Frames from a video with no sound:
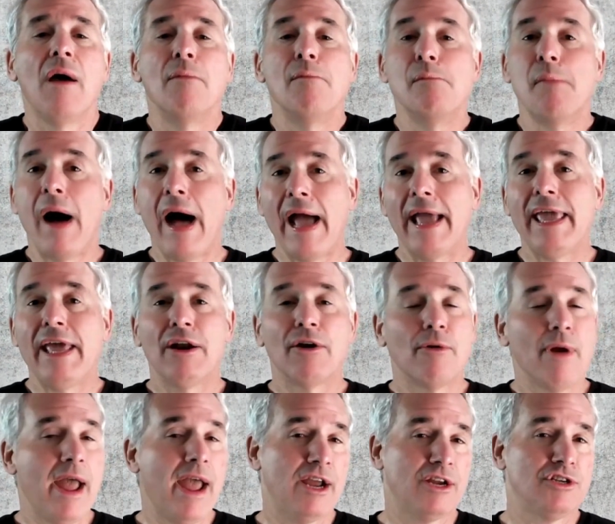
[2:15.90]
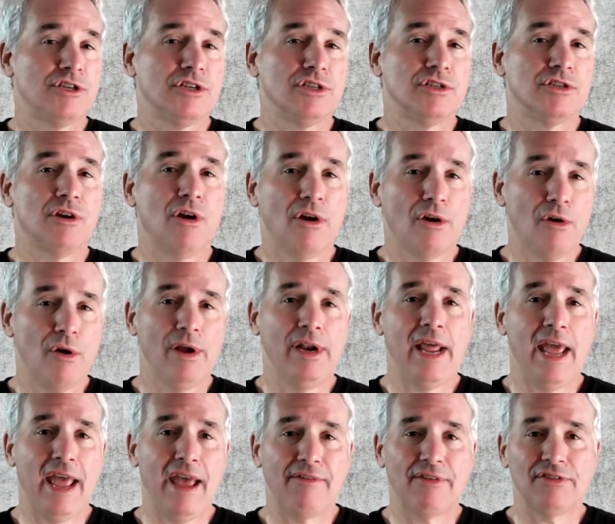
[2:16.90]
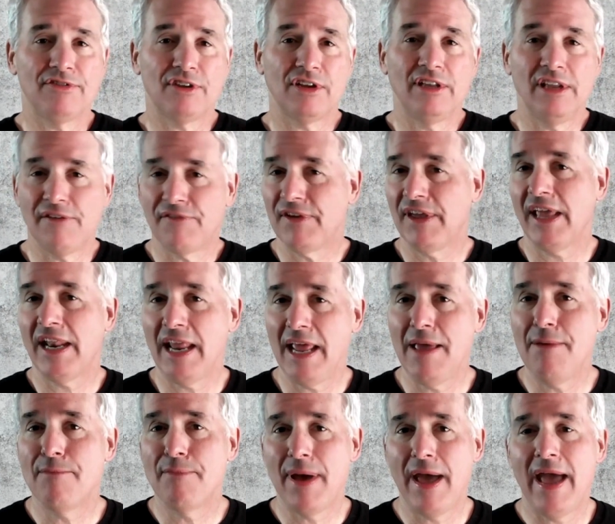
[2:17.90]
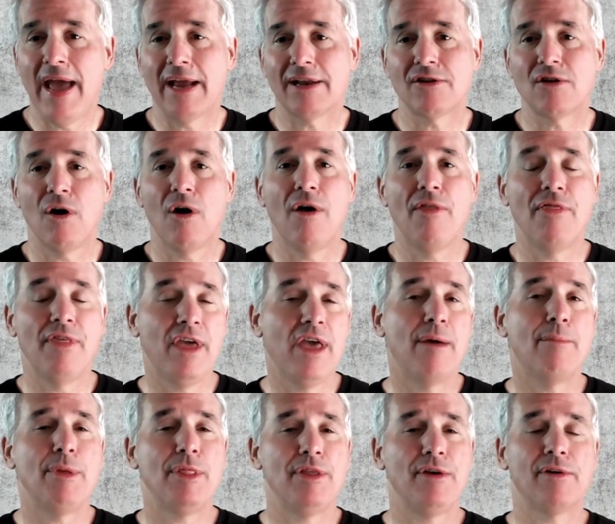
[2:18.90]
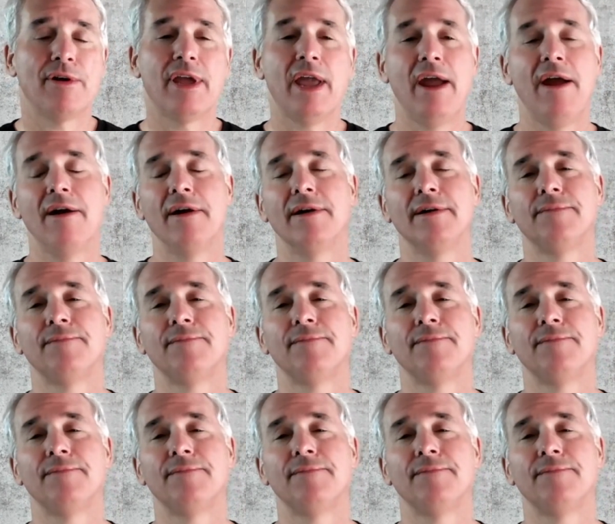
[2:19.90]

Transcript: my interactions are going to have a significant impact on them and their care.